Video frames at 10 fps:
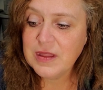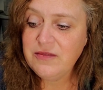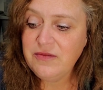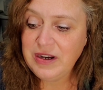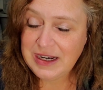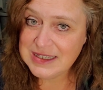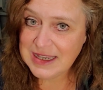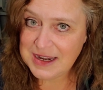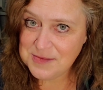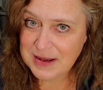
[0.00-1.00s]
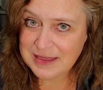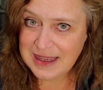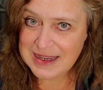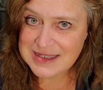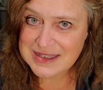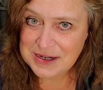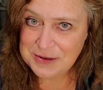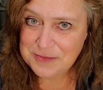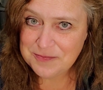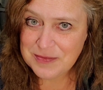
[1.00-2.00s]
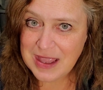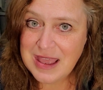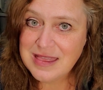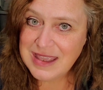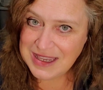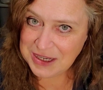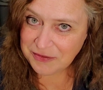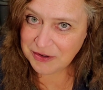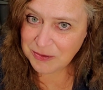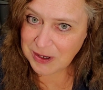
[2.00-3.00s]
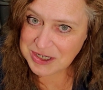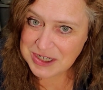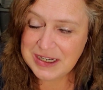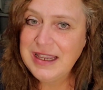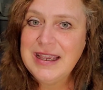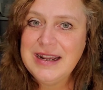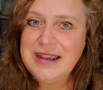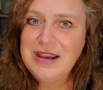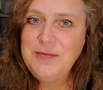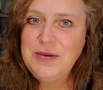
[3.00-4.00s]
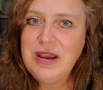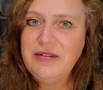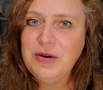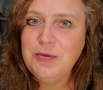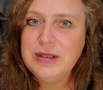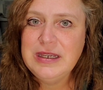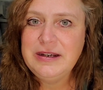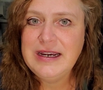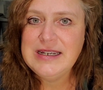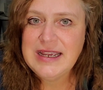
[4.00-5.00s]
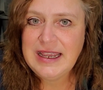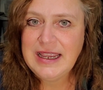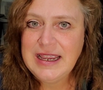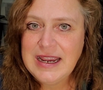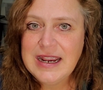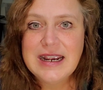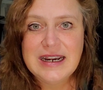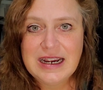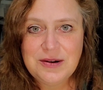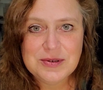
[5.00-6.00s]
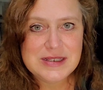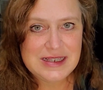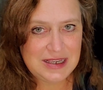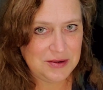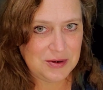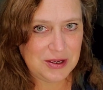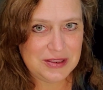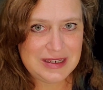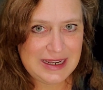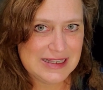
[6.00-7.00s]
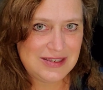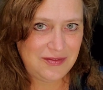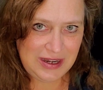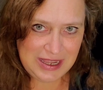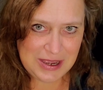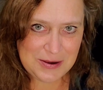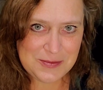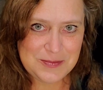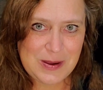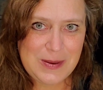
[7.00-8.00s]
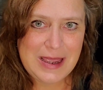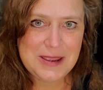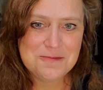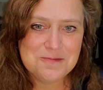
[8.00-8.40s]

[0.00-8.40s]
Very excited about that. So thank y'all for watching, and I hope you have a really great day, and I will see you on the next video. Bye-bye.